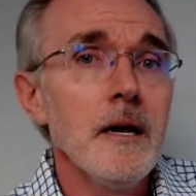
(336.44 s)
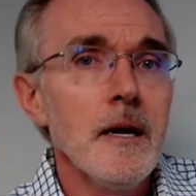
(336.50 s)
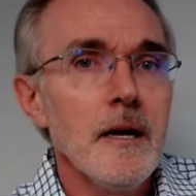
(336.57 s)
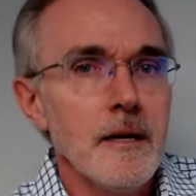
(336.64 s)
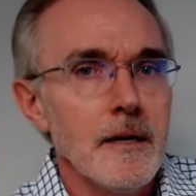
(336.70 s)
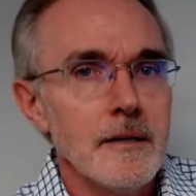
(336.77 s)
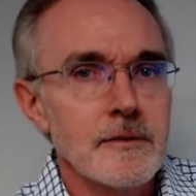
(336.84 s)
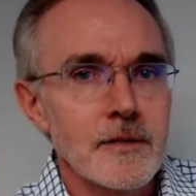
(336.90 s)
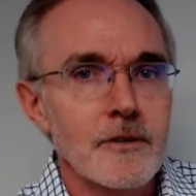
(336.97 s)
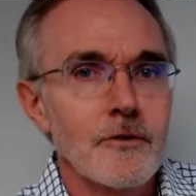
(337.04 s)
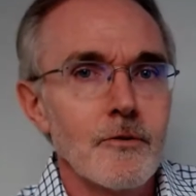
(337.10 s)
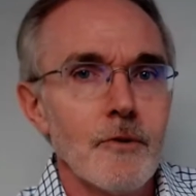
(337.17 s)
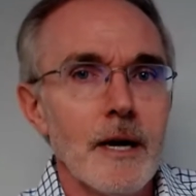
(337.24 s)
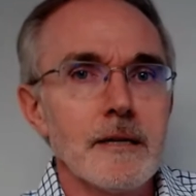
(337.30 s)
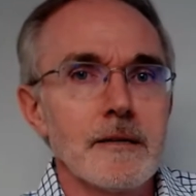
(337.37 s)
It's a
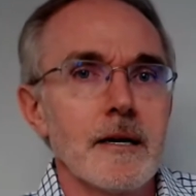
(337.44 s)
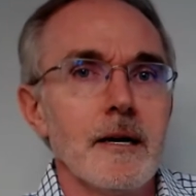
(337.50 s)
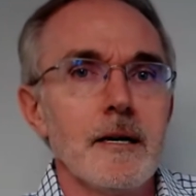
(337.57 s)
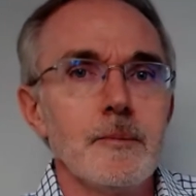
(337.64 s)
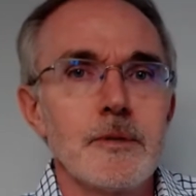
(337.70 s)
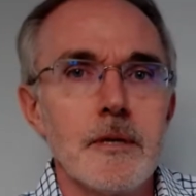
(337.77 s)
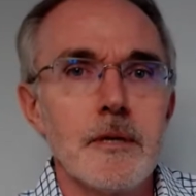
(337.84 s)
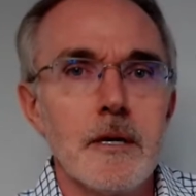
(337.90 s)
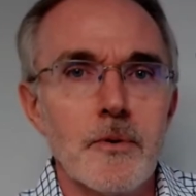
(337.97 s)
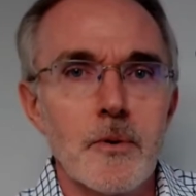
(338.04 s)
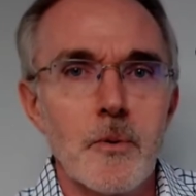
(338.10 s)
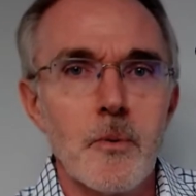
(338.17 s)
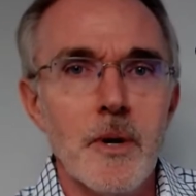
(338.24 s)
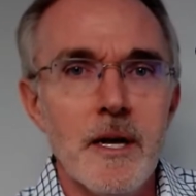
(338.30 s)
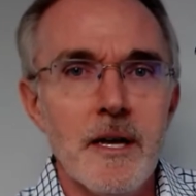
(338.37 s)
great time saver
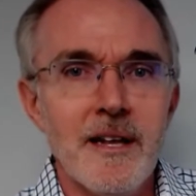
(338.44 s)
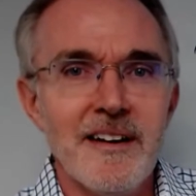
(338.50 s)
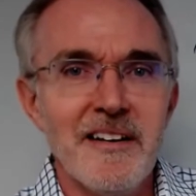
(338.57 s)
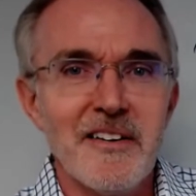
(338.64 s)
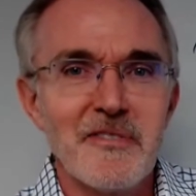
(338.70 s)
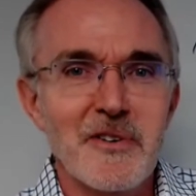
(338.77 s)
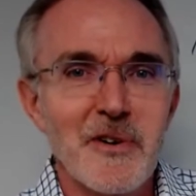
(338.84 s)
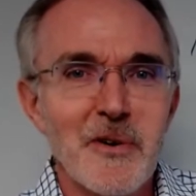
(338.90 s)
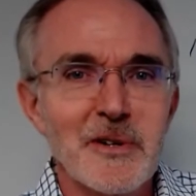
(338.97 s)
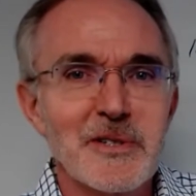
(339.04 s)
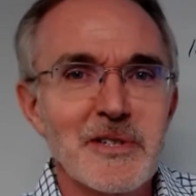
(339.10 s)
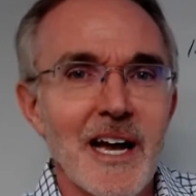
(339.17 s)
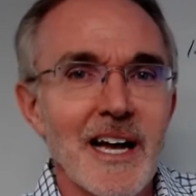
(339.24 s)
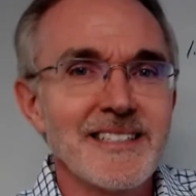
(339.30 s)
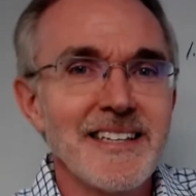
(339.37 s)
when, of course,
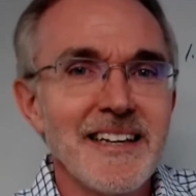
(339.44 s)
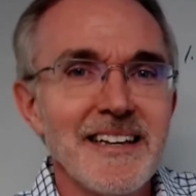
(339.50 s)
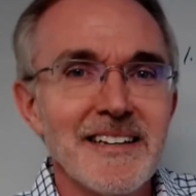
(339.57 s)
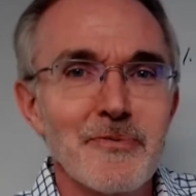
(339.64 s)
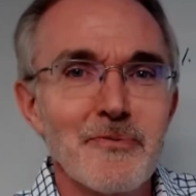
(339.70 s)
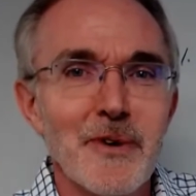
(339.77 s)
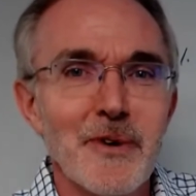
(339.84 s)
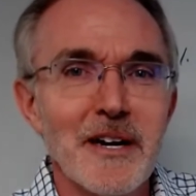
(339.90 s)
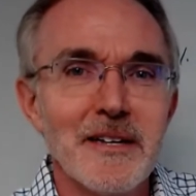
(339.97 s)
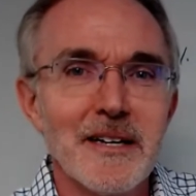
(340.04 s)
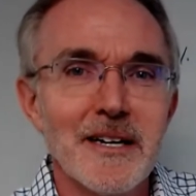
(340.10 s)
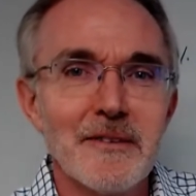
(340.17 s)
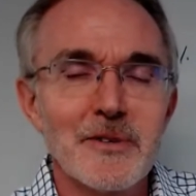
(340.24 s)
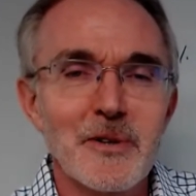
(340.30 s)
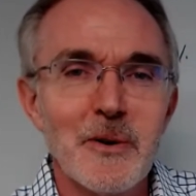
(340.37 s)
IT is rarely
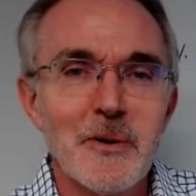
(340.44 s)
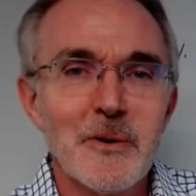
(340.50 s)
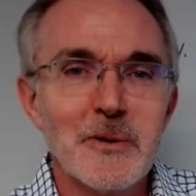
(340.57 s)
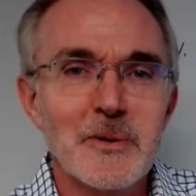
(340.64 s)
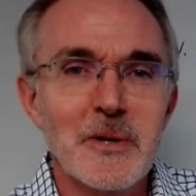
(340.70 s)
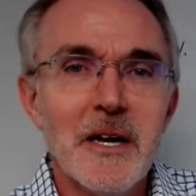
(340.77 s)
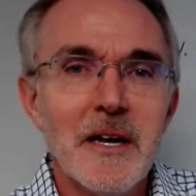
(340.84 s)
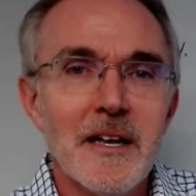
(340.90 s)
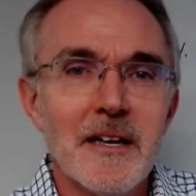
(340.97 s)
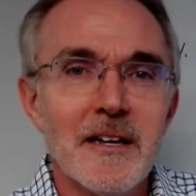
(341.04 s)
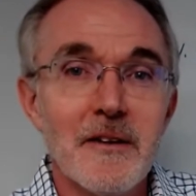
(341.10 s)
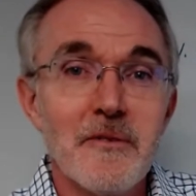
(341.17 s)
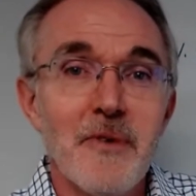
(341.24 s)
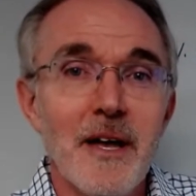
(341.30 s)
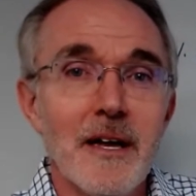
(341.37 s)
ever told in
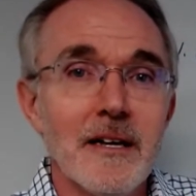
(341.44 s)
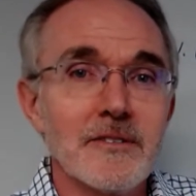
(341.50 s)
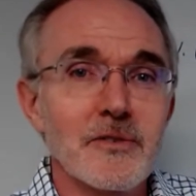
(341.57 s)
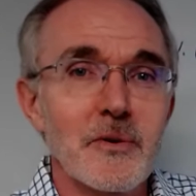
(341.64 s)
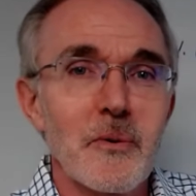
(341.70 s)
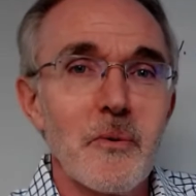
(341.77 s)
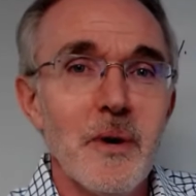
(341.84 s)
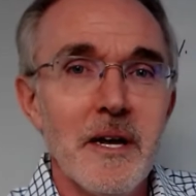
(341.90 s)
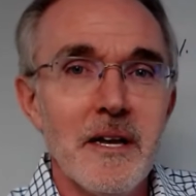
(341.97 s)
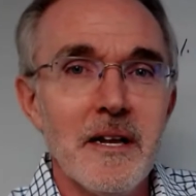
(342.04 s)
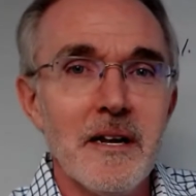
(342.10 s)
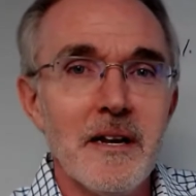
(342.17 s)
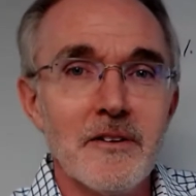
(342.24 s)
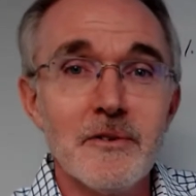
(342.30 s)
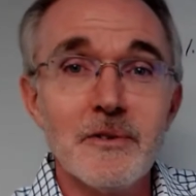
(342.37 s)
advance
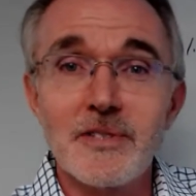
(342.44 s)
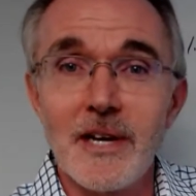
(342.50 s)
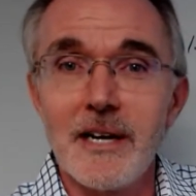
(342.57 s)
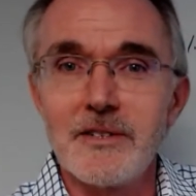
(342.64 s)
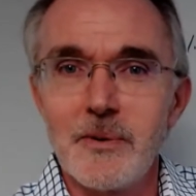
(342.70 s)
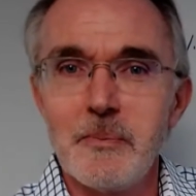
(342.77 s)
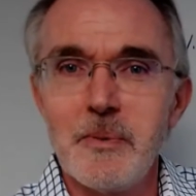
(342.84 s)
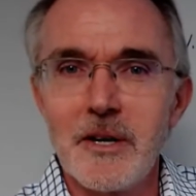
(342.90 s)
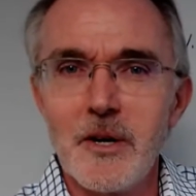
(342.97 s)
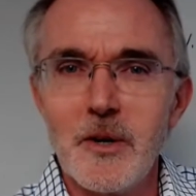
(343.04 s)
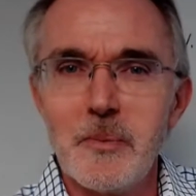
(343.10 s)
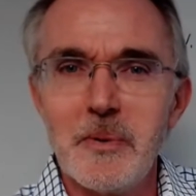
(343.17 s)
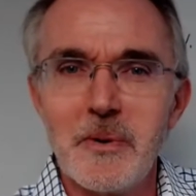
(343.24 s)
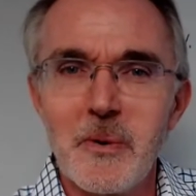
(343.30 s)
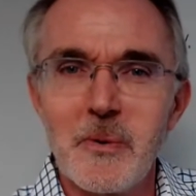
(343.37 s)
when new sites are being
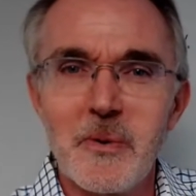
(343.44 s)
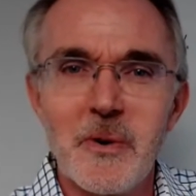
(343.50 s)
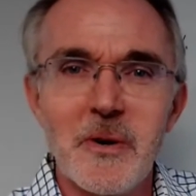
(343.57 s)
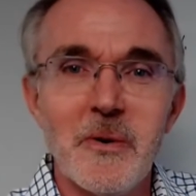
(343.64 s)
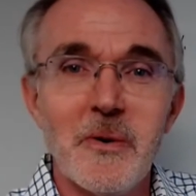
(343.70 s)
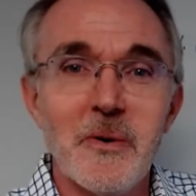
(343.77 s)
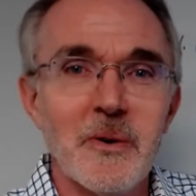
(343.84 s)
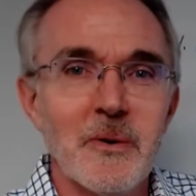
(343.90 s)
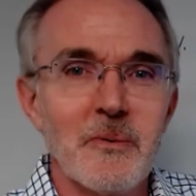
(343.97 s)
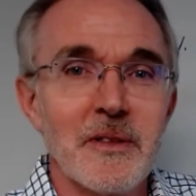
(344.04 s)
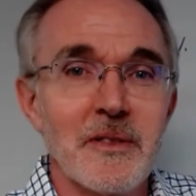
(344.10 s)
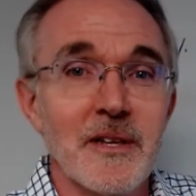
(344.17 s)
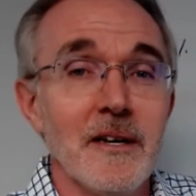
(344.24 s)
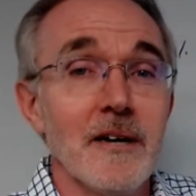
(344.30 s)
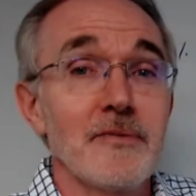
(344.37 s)
open, or with
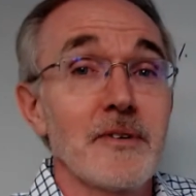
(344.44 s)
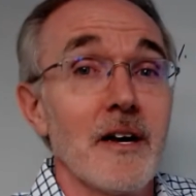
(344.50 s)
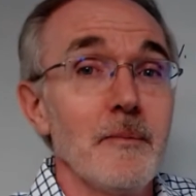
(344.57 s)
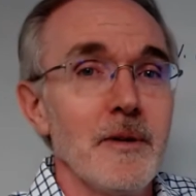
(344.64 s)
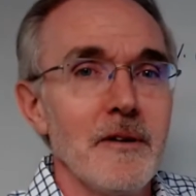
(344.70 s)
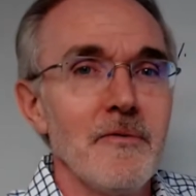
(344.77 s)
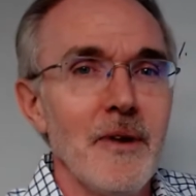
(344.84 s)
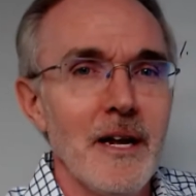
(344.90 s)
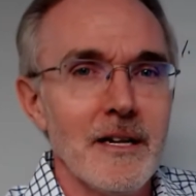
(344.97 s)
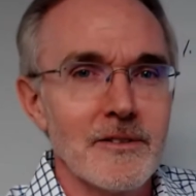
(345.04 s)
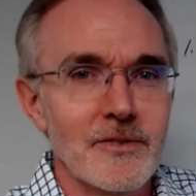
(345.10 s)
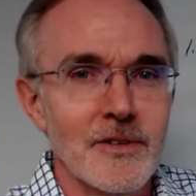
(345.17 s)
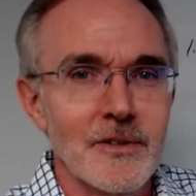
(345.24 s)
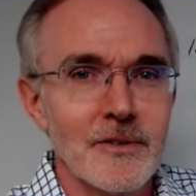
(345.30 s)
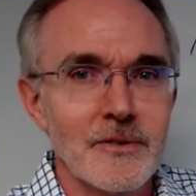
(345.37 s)
enough time in advance
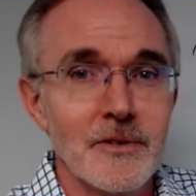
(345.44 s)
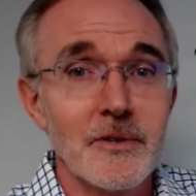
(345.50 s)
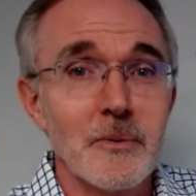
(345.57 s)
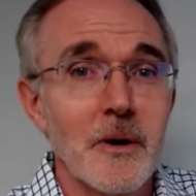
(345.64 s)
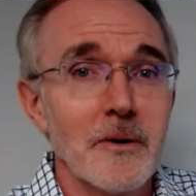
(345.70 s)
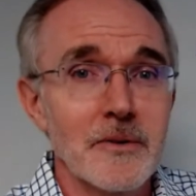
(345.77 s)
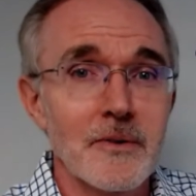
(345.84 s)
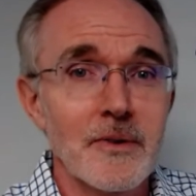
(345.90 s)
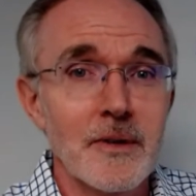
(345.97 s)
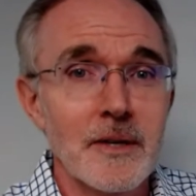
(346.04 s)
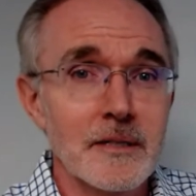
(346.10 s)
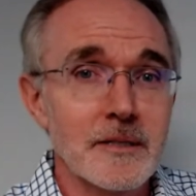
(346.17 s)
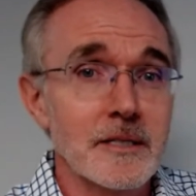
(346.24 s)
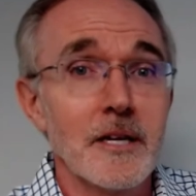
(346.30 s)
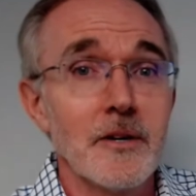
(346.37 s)
to do all the things
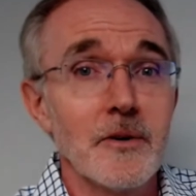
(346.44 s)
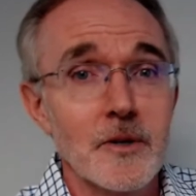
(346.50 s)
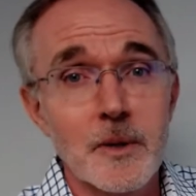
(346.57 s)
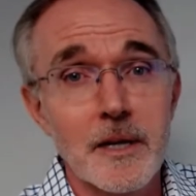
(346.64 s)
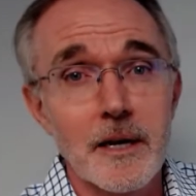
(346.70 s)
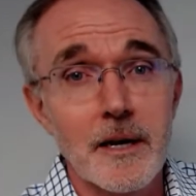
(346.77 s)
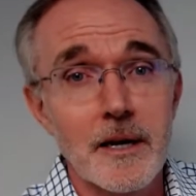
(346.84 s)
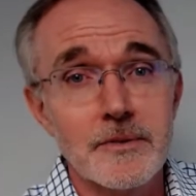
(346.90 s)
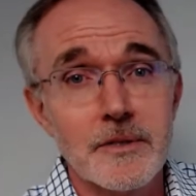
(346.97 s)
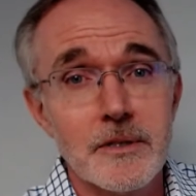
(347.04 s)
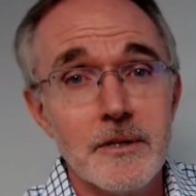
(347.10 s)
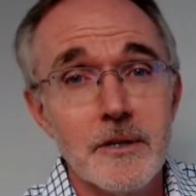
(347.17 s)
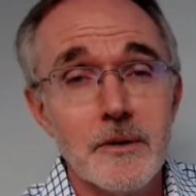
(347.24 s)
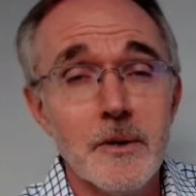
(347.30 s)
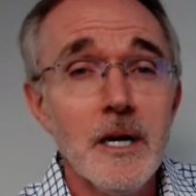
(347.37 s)
that they normally have to do.